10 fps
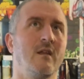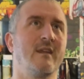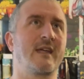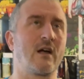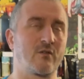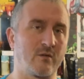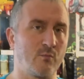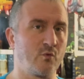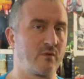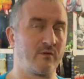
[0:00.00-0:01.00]
The character
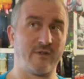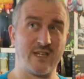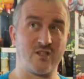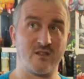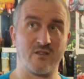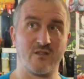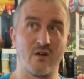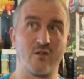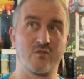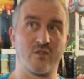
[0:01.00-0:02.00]
motivations
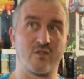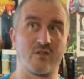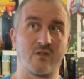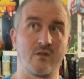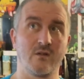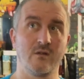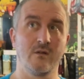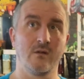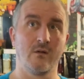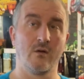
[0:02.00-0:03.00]
are just
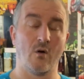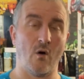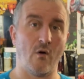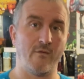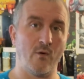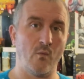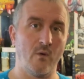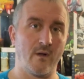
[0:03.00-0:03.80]
awful.